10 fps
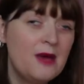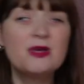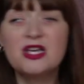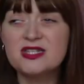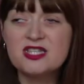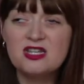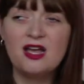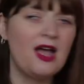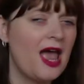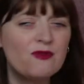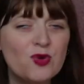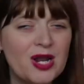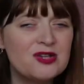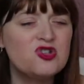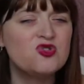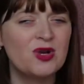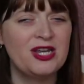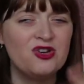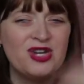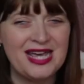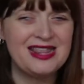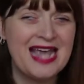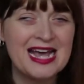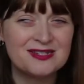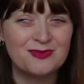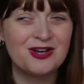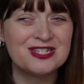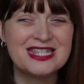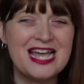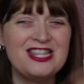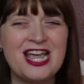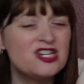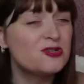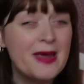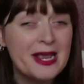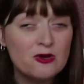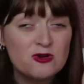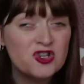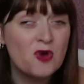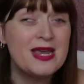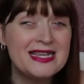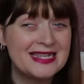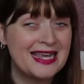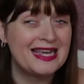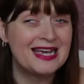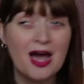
because everyone else who's really good at it, the experts, they just make it look so easy.